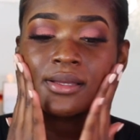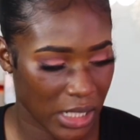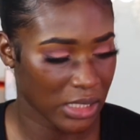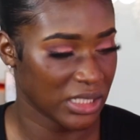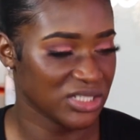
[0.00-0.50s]

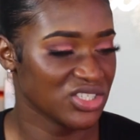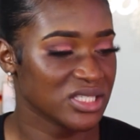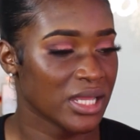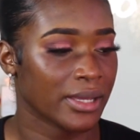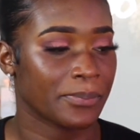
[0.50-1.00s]
yeah, it's
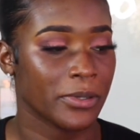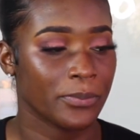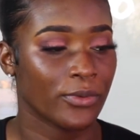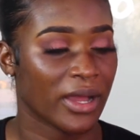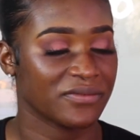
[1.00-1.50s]
just like
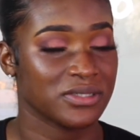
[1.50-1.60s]
people have